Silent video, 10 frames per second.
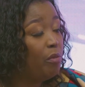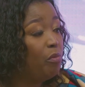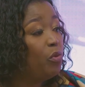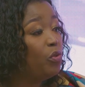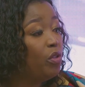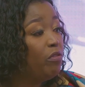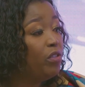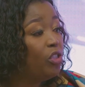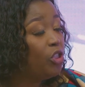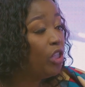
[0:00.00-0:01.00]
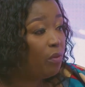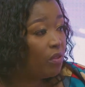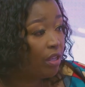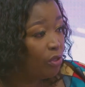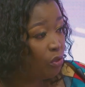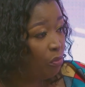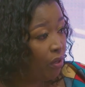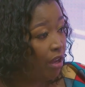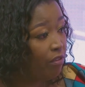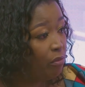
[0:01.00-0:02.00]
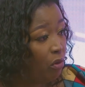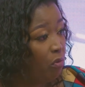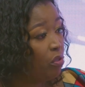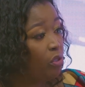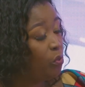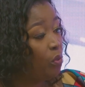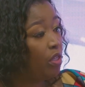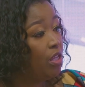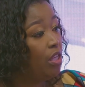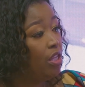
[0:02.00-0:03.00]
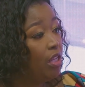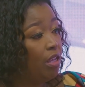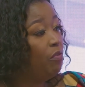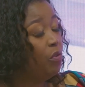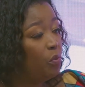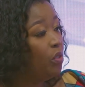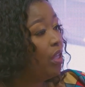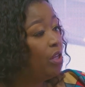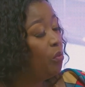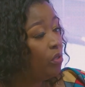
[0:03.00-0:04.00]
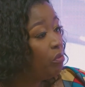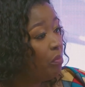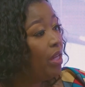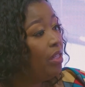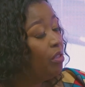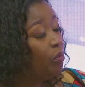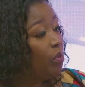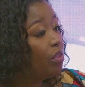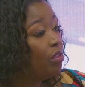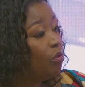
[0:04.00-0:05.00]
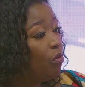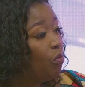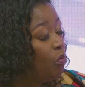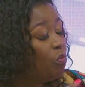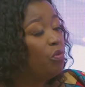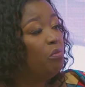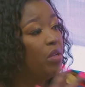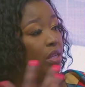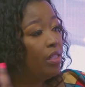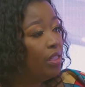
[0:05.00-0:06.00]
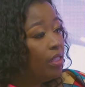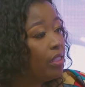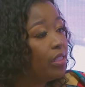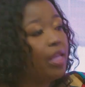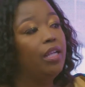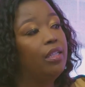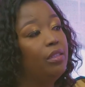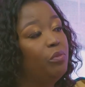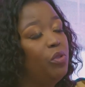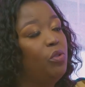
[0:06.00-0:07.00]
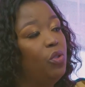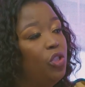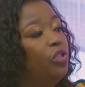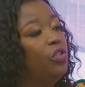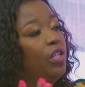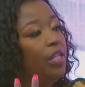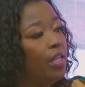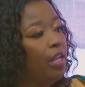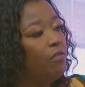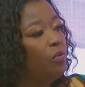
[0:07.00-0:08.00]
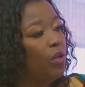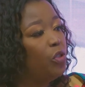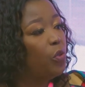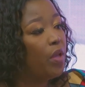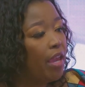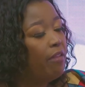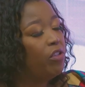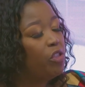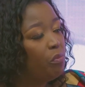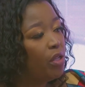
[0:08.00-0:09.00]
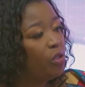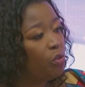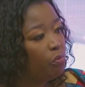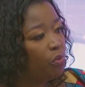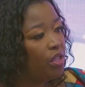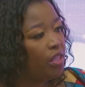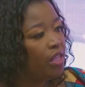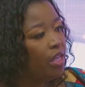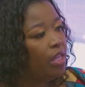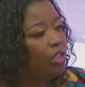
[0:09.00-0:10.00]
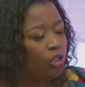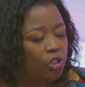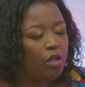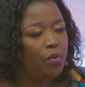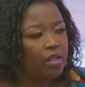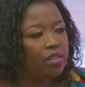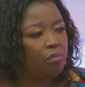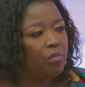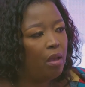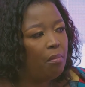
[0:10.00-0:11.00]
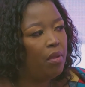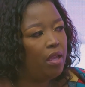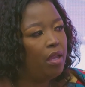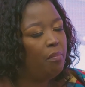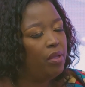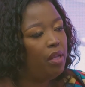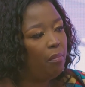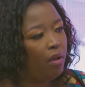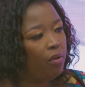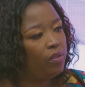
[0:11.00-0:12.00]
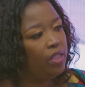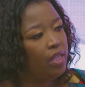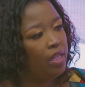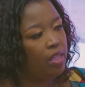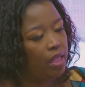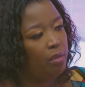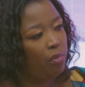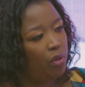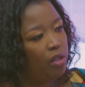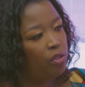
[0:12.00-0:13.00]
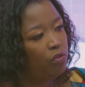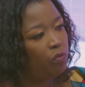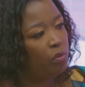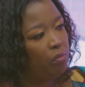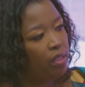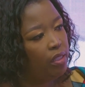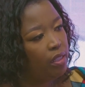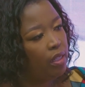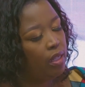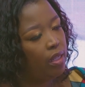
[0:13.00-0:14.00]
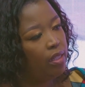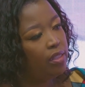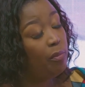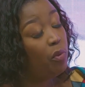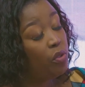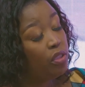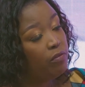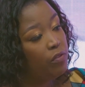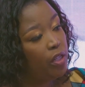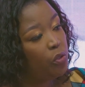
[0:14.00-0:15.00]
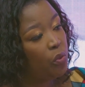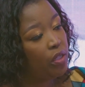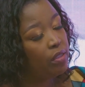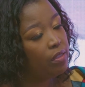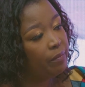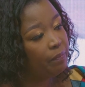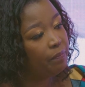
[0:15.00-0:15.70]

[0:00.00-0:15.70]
the book you even share with us your private moments where every weekend you were spending with your women circle, with your children and everyone, to have a space to breathe. Just share with us a bit about the importance of women as supportive networks.